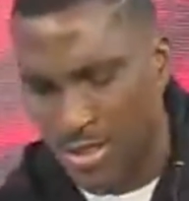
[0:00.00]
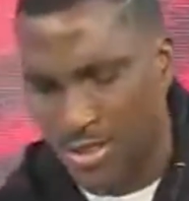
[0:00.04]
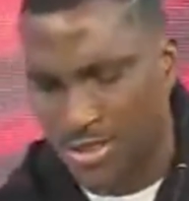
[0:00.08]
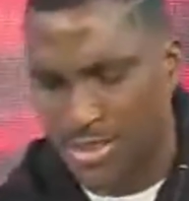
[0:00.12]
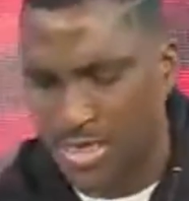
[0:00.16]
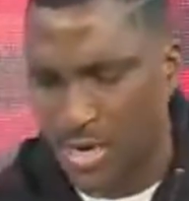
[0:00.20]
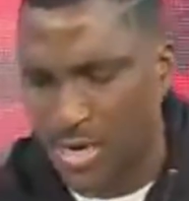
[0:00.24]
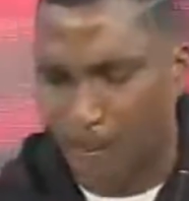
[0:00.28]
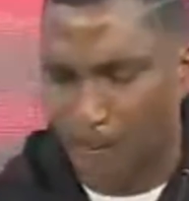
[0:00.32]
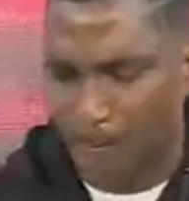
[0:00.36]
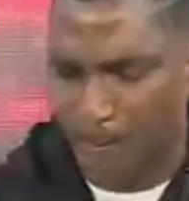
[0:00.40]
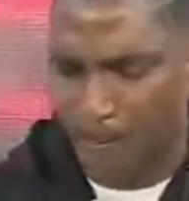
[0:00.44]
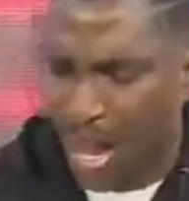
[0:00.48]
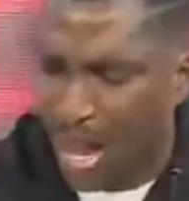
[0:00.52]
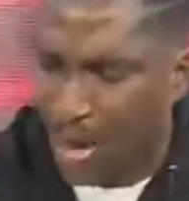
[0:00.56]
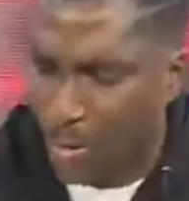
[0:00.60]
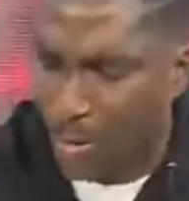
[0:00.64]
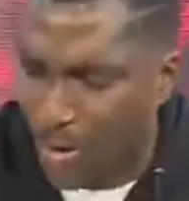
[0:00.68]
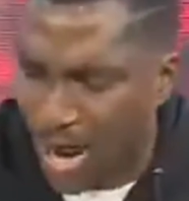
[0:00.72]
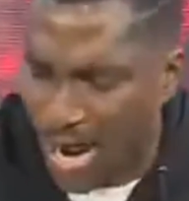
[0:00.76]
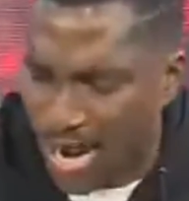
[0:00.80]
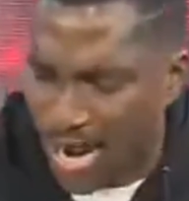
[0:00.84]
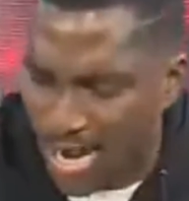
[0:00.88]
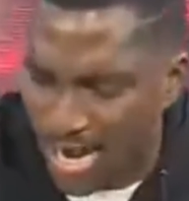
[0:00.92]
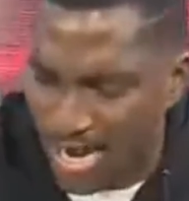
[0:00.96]
The
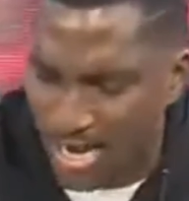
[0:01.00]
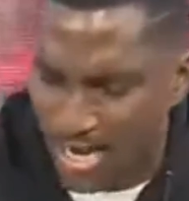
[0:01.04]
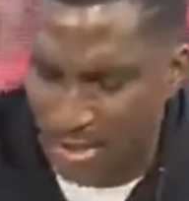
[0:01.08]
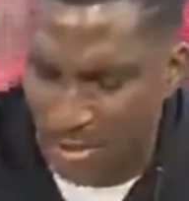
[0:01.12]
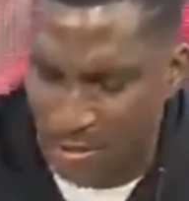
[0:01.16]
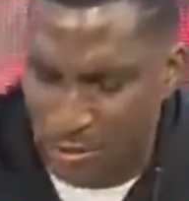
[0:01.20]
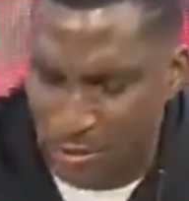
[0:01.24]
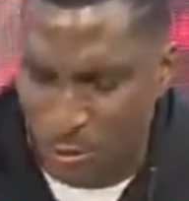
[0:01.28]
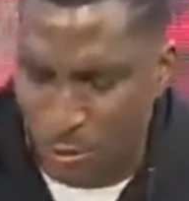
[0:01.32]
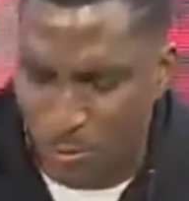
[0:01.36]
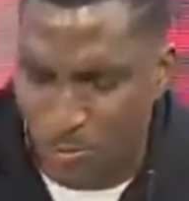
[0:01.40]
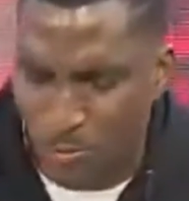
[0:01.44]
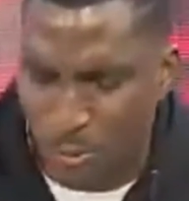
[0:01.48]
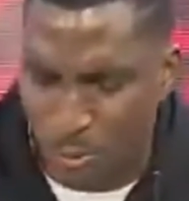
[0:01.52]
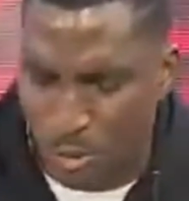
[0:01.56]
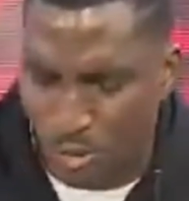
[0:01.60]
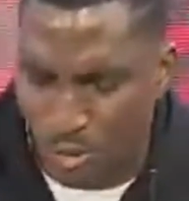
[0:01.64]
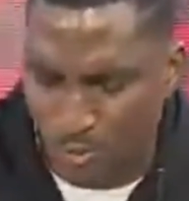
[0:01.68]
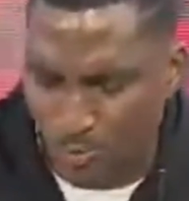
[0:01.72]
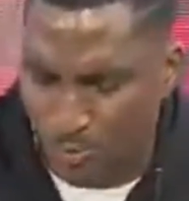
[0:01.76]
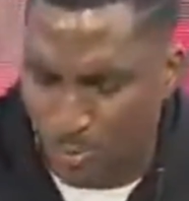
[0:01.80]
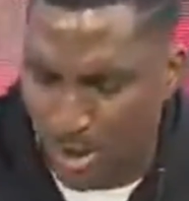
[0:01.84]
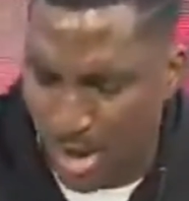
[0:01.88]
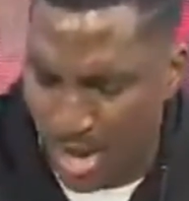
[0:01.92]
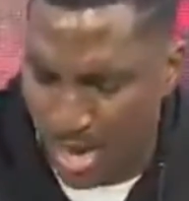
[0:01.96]
power to
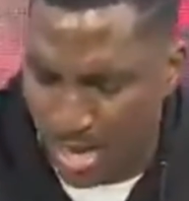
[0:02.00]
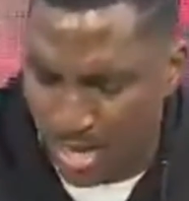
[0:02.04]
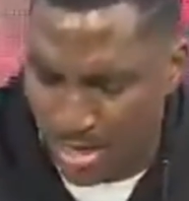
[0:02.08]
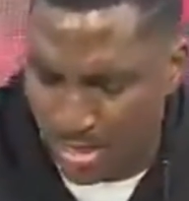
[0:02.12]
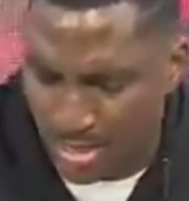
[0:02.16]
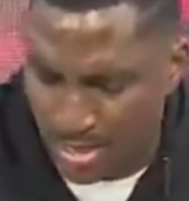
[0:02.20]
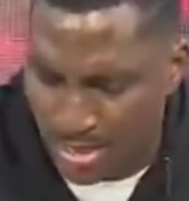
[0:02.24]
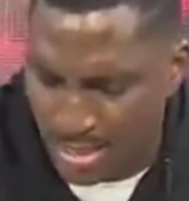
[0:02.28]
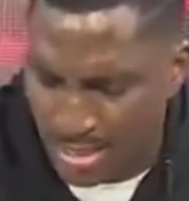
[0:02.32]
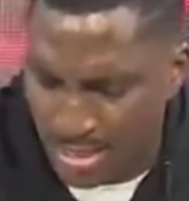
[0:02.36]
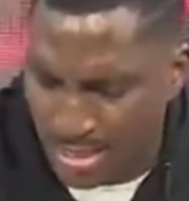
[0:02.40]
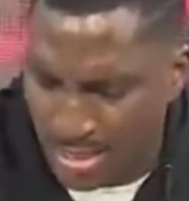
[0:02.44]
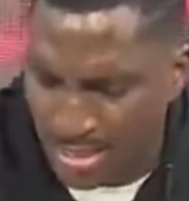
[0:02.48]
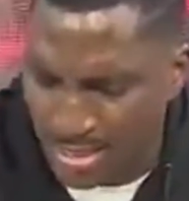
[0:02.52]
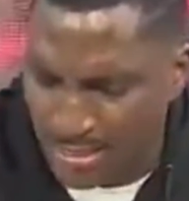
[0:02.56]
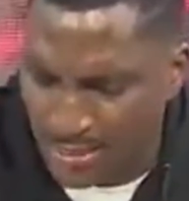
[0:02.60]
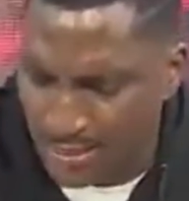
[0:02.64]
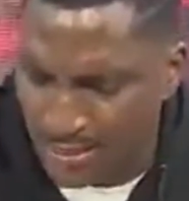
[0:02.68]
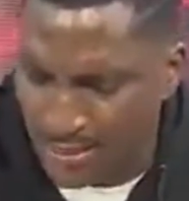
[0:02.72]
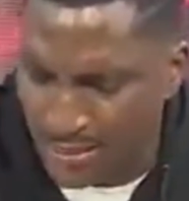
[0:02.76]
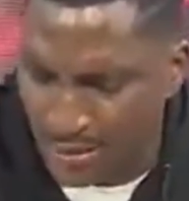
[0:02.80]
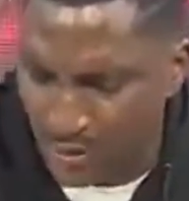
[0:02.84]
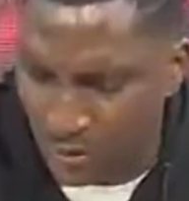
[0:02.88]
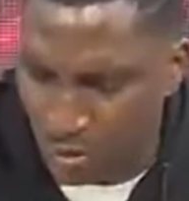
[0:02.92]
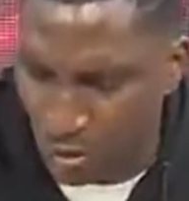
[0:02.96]
prosper
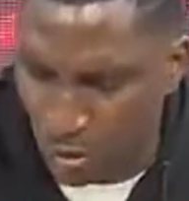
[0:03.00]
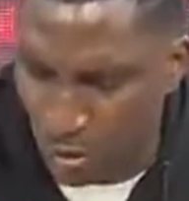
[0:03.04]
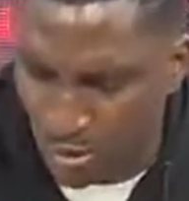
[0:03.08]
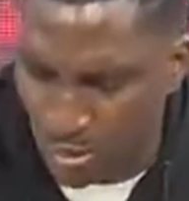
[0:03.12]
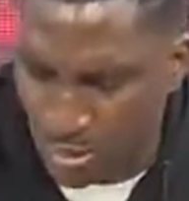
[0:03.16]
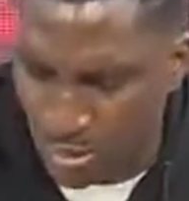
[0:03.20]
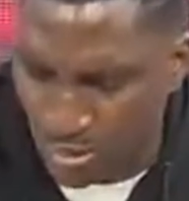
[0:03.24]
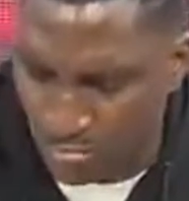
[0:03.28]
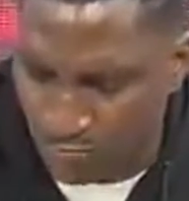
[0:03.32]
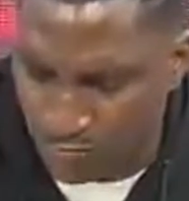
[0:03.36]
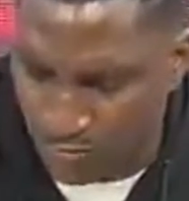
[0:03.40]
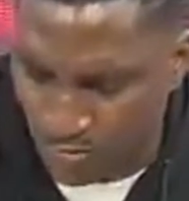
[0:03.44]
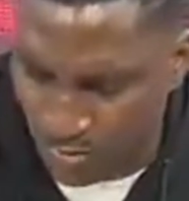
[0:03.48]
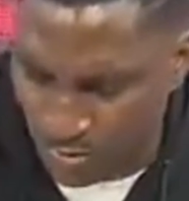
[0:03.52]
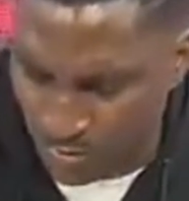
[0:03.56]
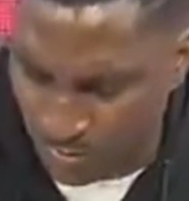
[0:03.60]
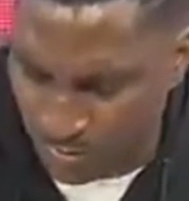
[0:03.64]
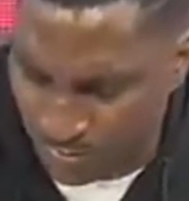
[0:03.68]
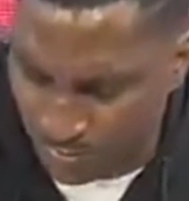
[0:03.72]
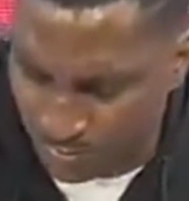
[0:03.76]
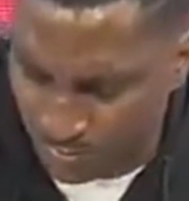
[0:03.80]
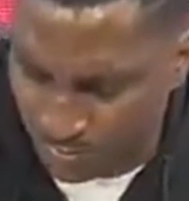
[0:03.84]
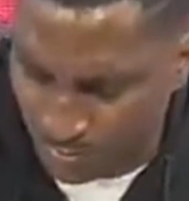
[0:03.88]
is in your giving.